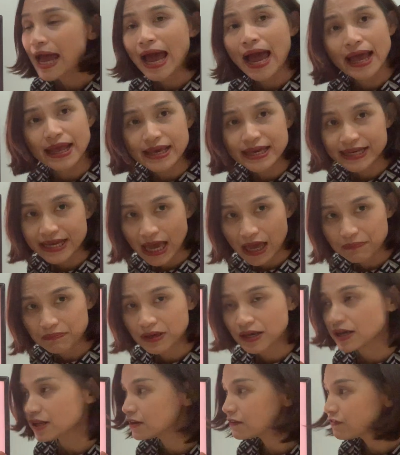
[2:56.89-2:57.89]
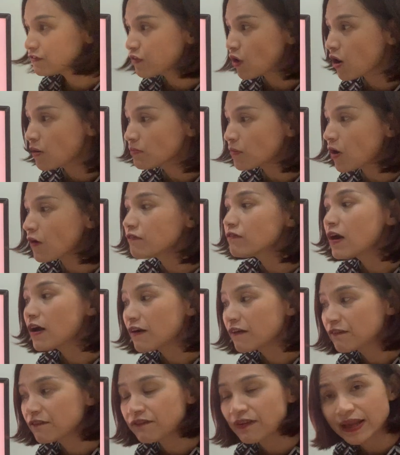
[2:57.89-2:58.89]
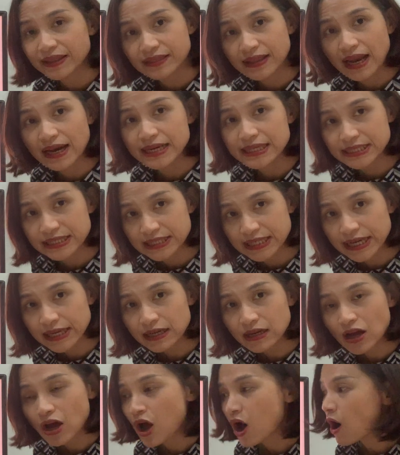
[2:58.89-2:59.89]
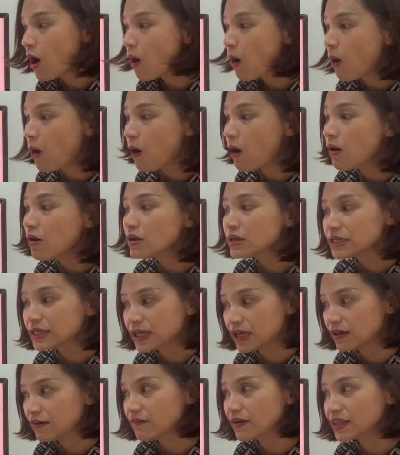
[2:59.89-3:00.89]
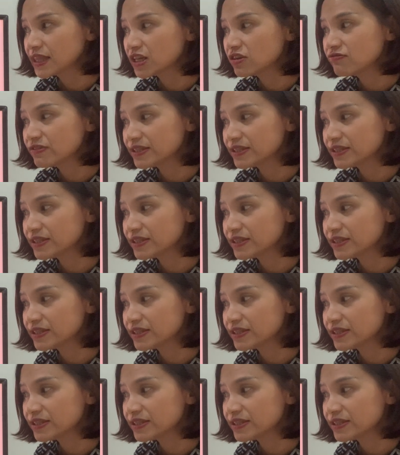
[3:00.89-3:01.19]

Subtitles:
and it can be in the form of frontalis sling or levator